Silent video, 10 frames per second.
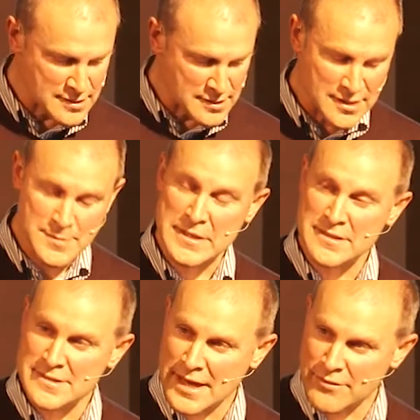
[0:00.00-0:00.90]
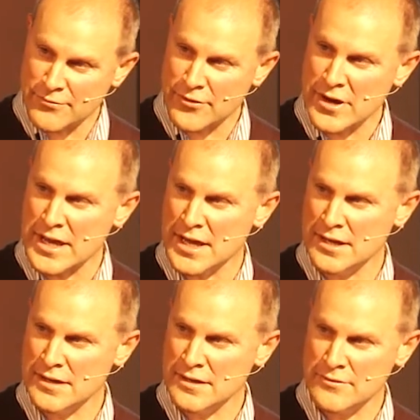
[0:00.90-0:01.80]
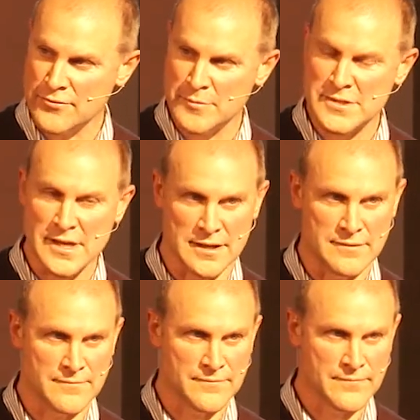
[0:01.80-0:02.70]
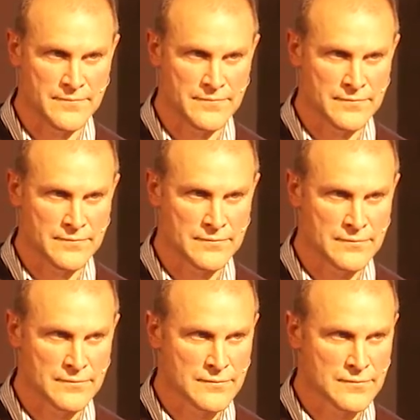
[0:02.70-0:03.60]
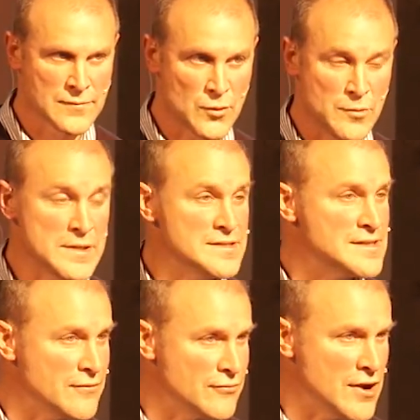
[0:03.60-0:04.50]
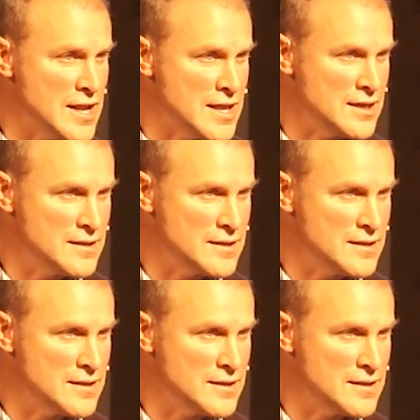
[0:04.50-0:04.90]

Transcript: has been set free from sin. We've been set free.